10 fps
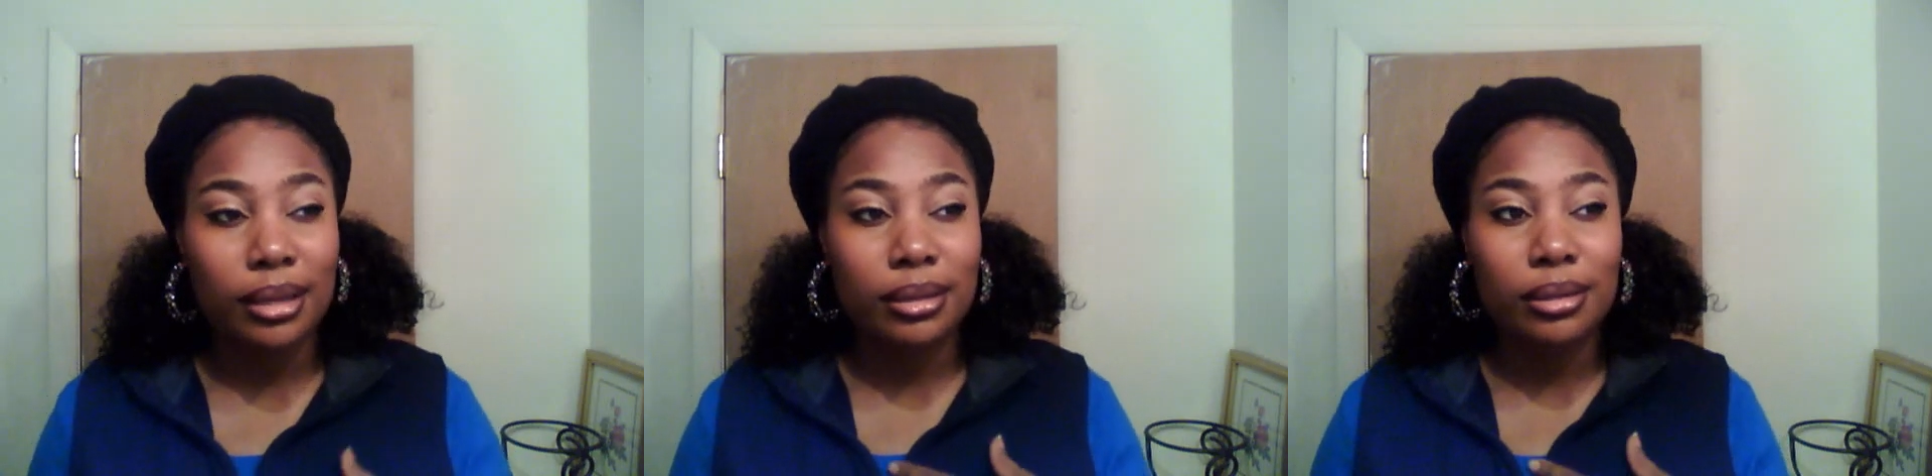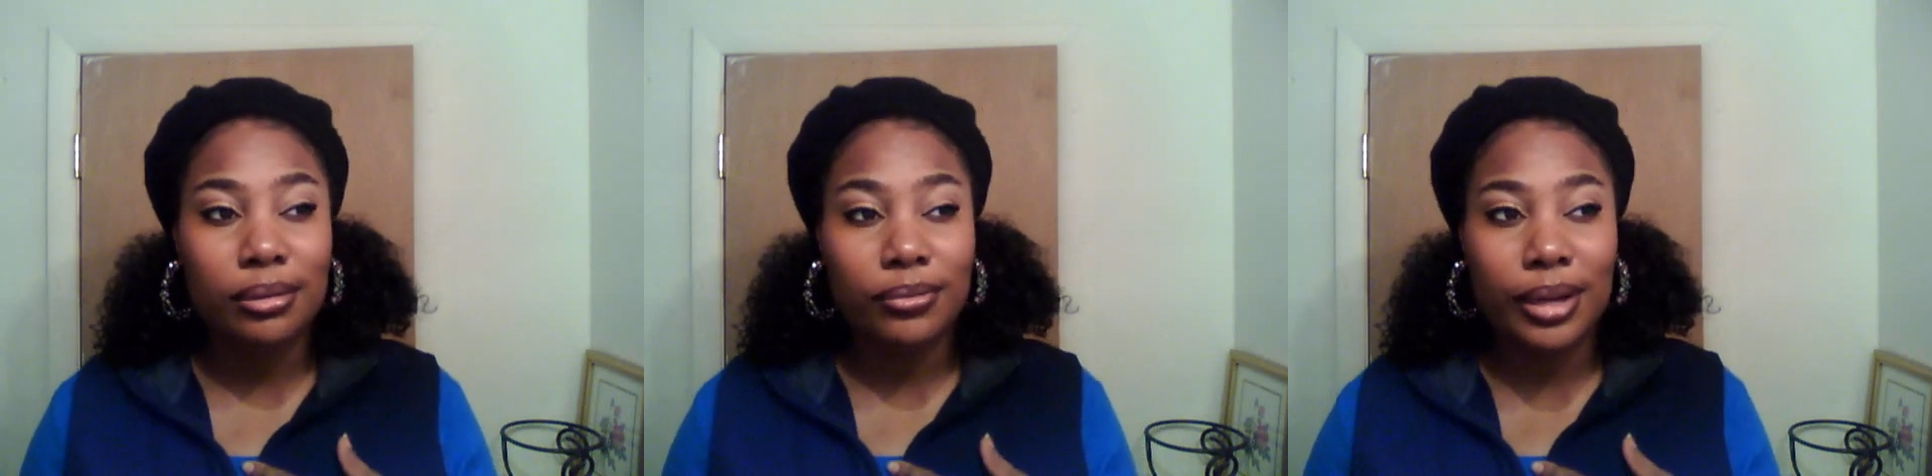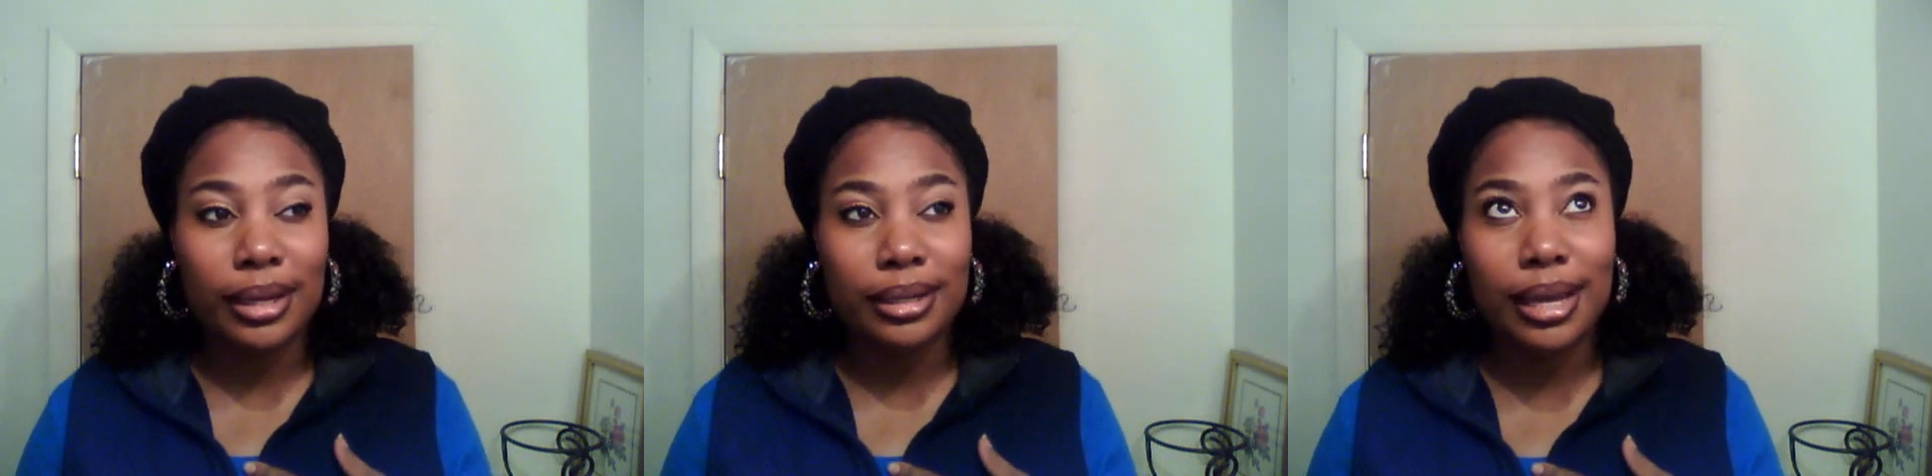you
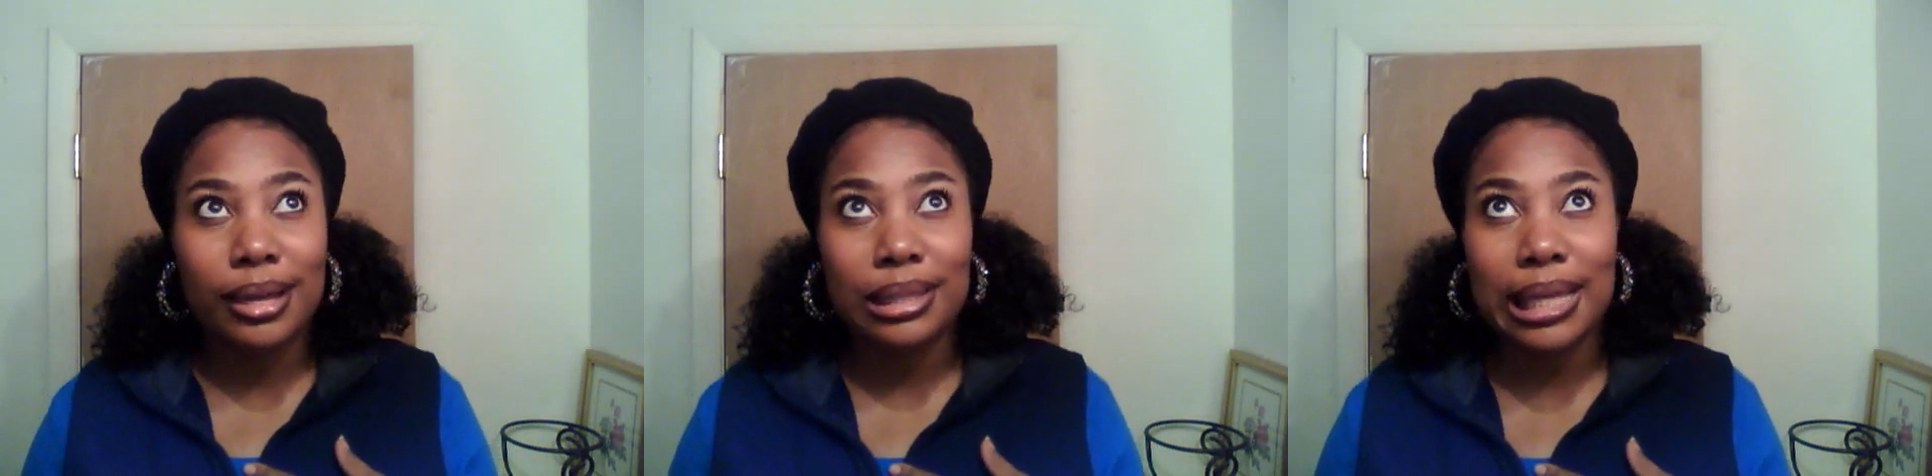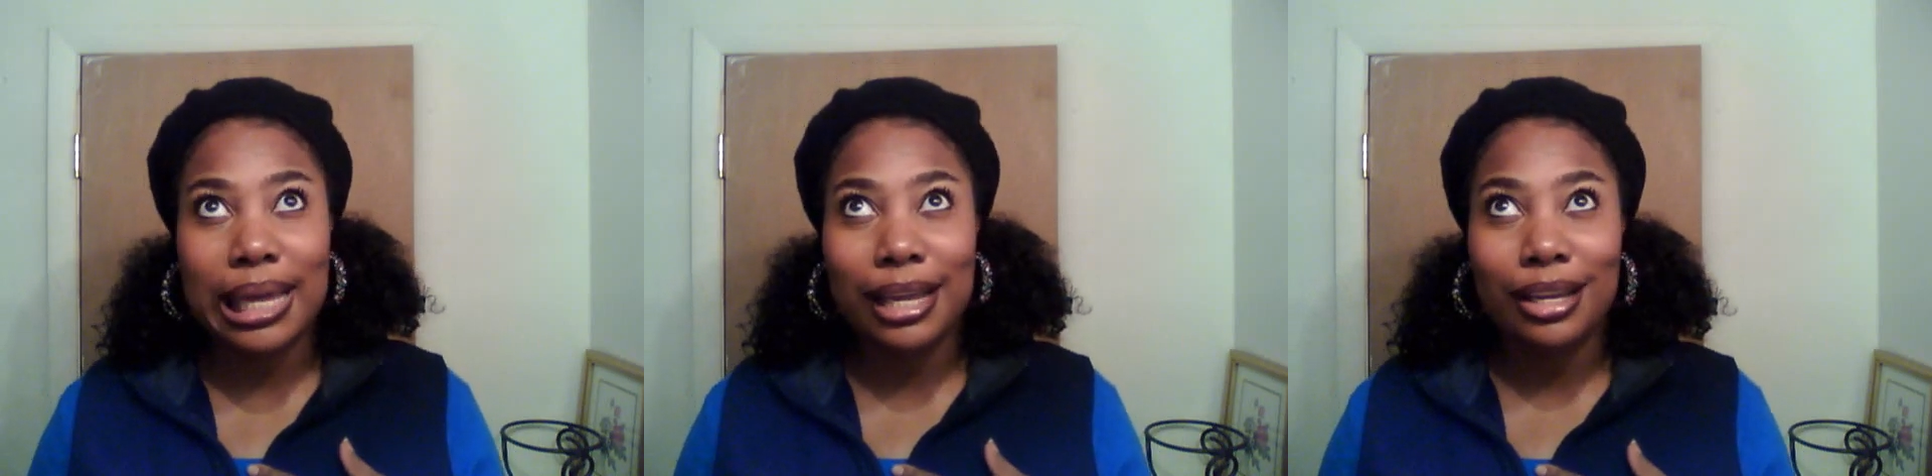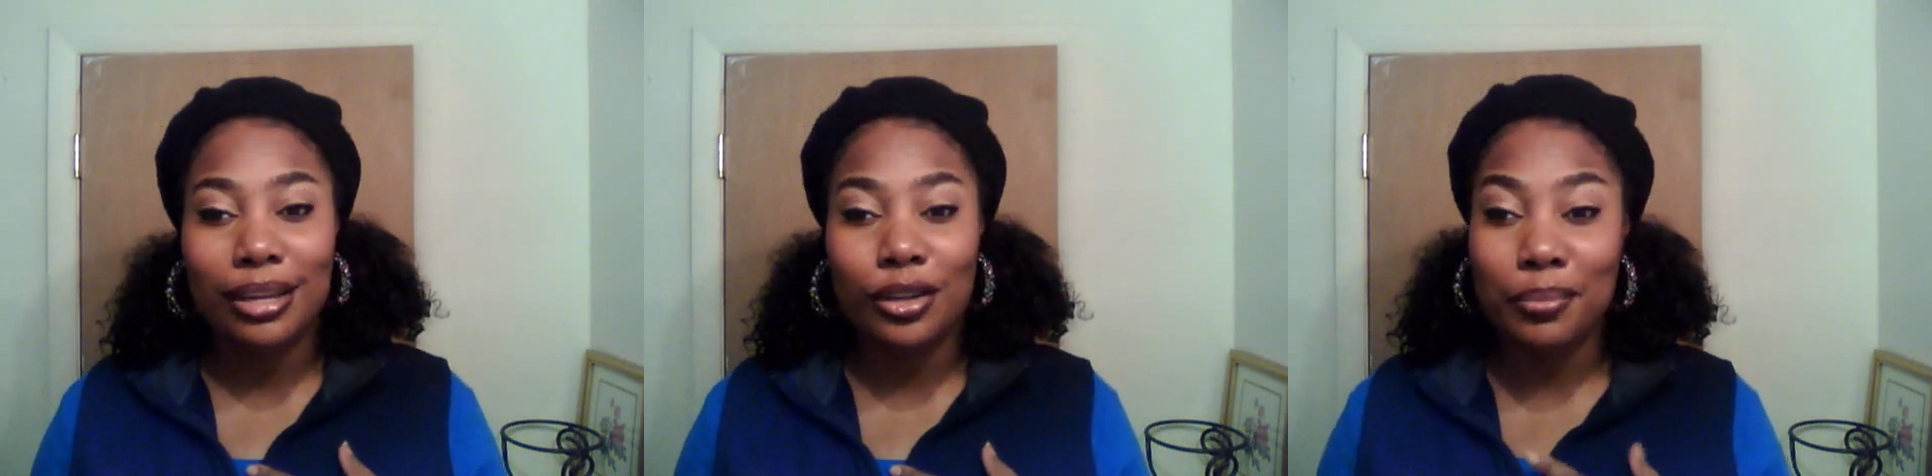find out
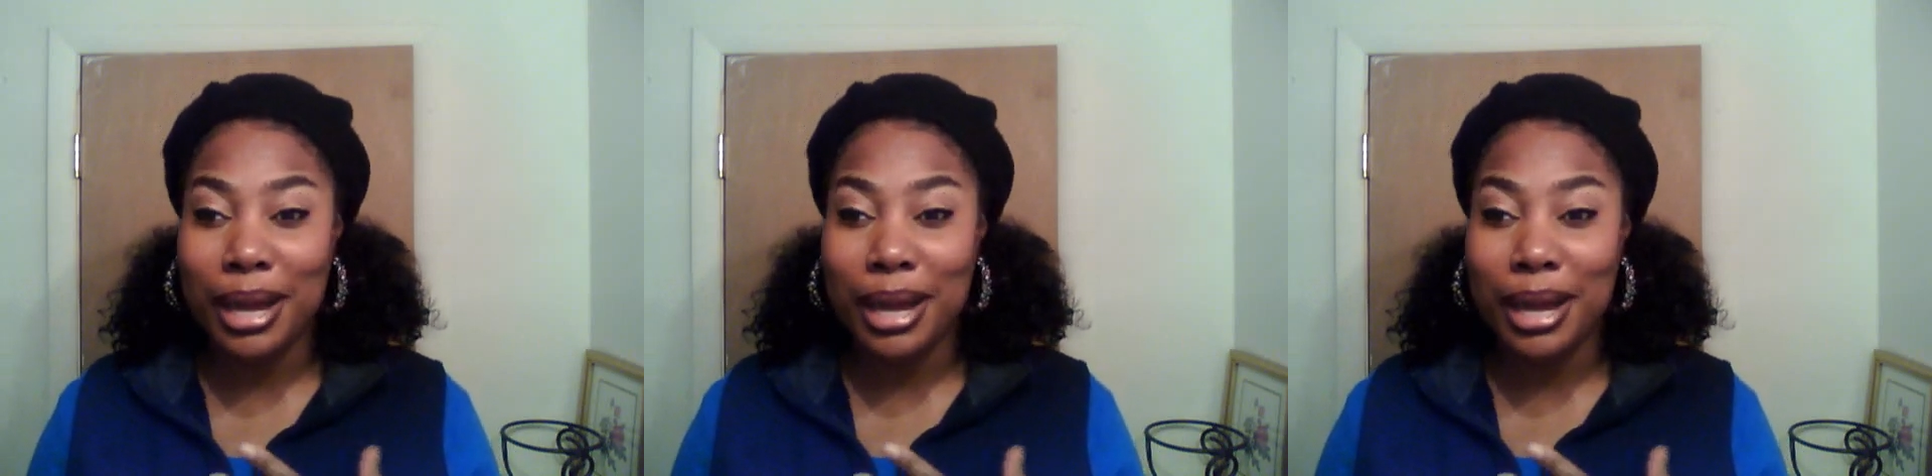that your